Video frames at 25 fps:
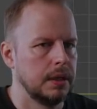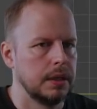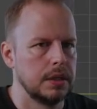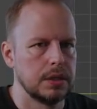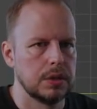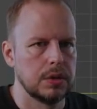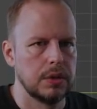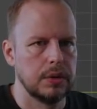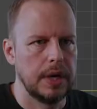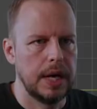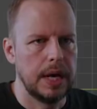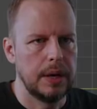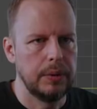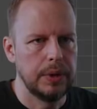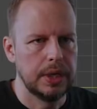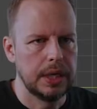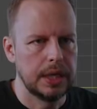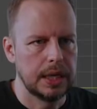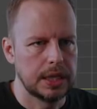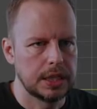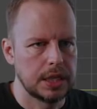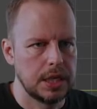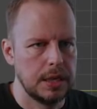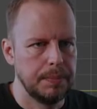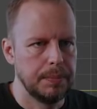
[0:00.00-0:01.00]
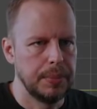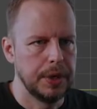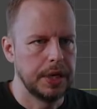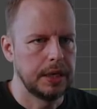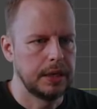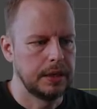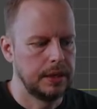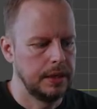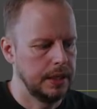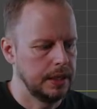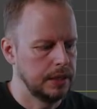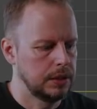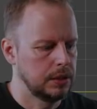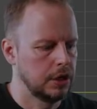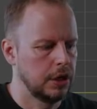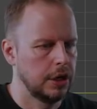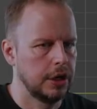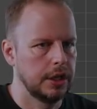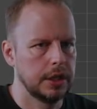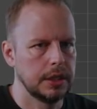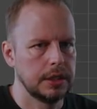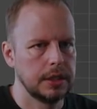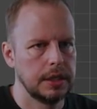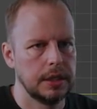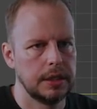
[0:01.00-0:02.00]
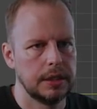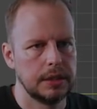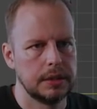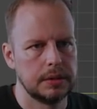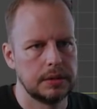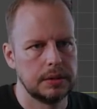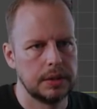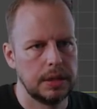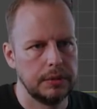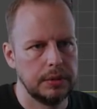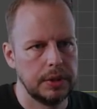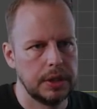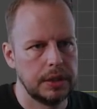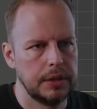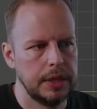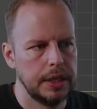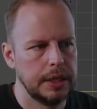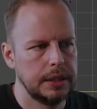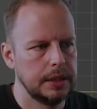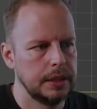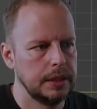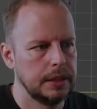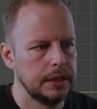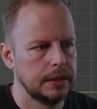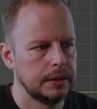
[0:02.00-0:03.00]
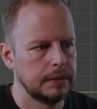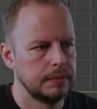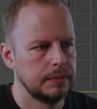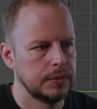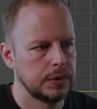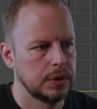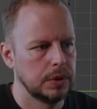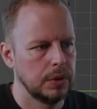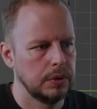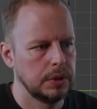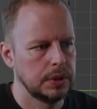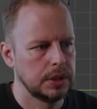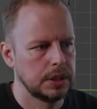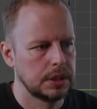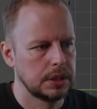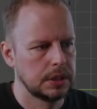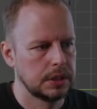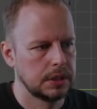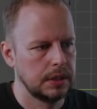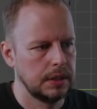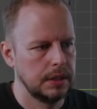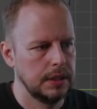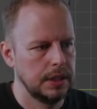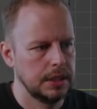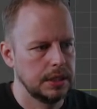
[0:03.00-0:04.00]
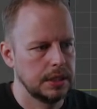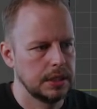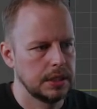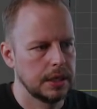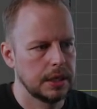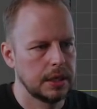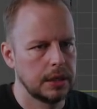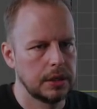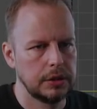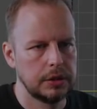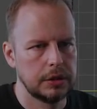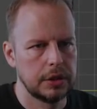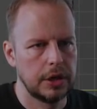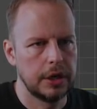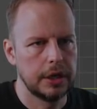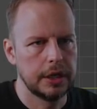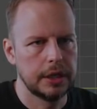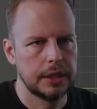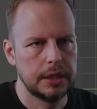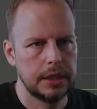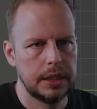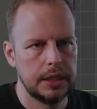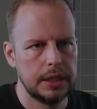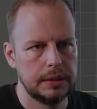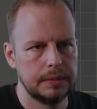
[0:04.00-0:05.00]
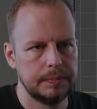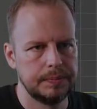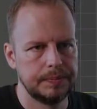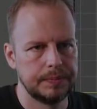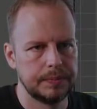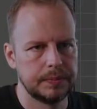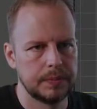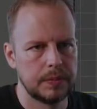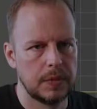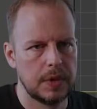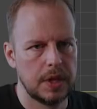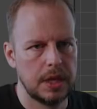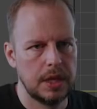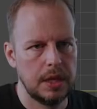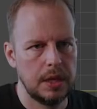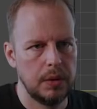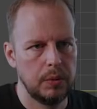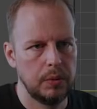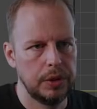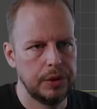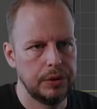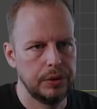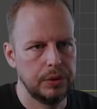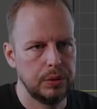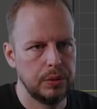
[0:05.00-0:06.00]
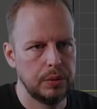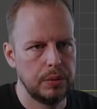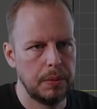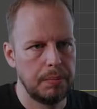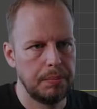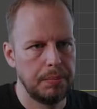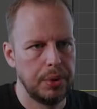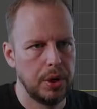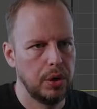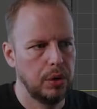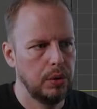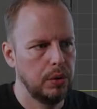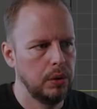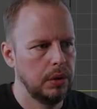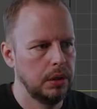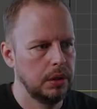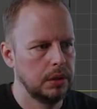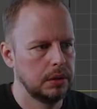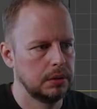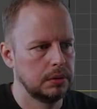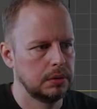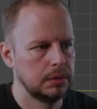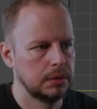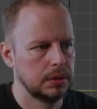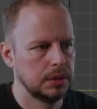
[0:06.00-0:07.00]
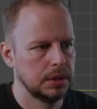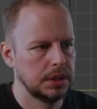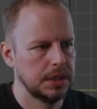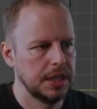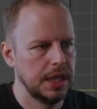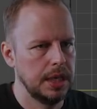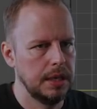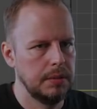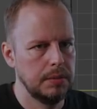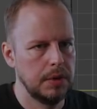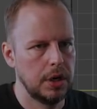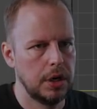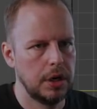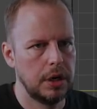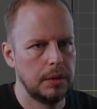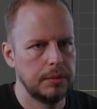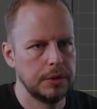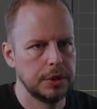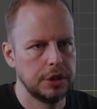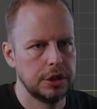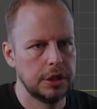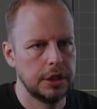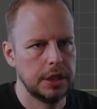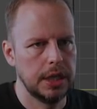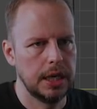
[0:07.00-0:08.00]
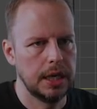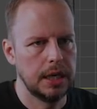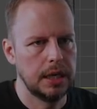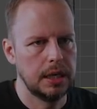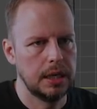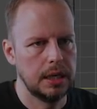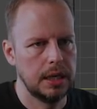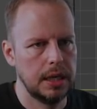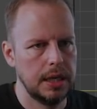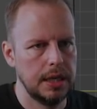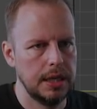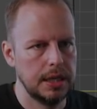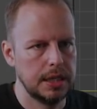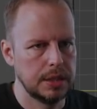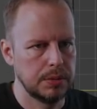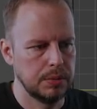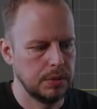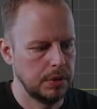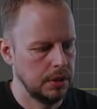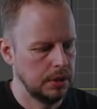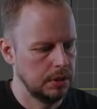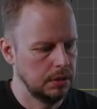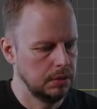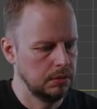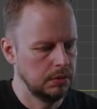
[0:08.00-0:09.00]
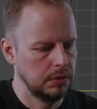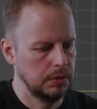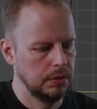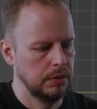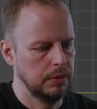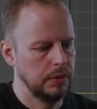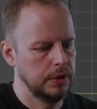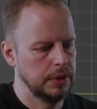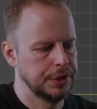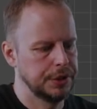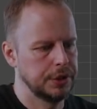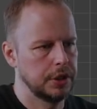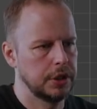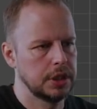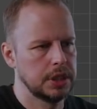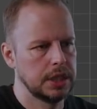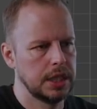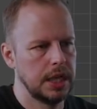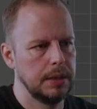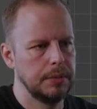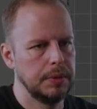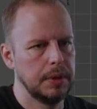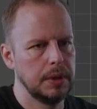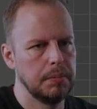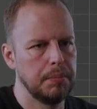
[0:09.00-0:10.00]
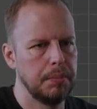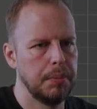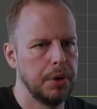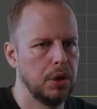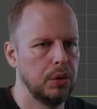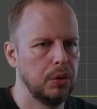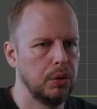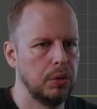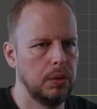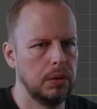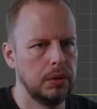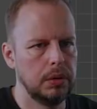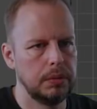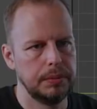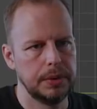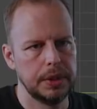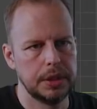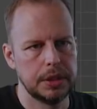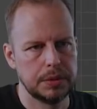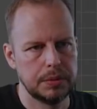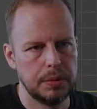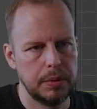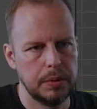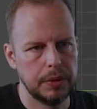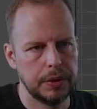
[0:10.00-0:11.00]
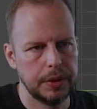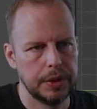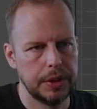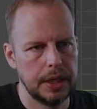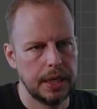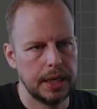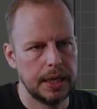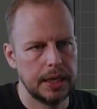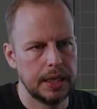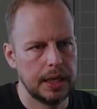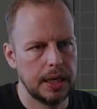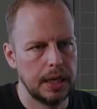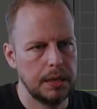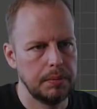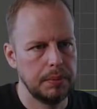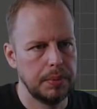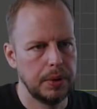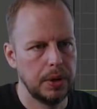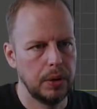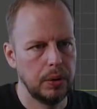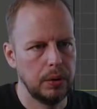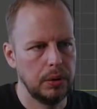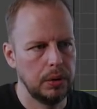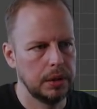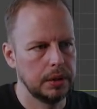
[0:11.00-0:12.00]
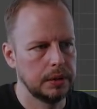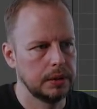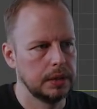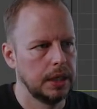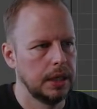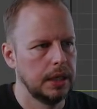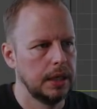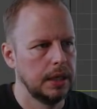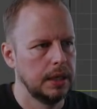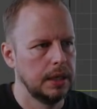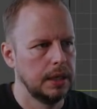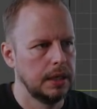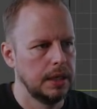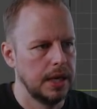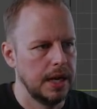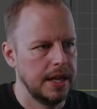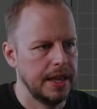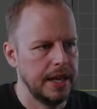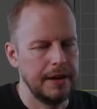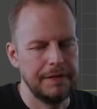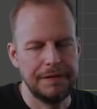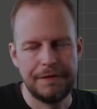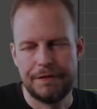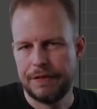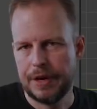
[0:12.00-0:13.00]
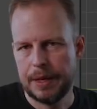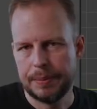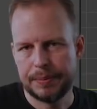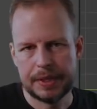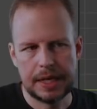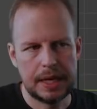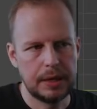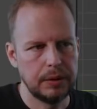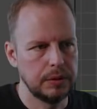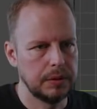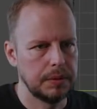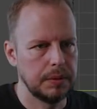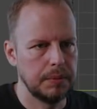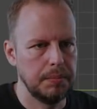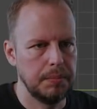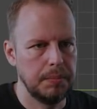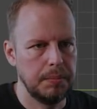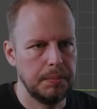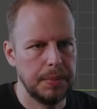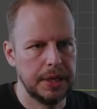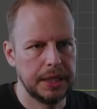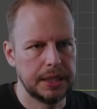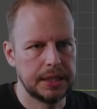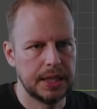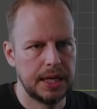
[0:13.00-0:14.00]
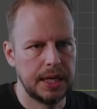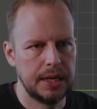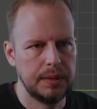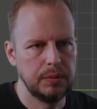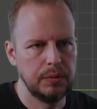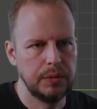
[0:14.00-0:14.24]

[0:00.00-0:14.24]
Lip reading: So now we can actually pick the target here that we created. So this is the target there. And then we'll do pole, same armature again, and this one we'll start typing pole because we want the IK pole. And then it flipped out big time.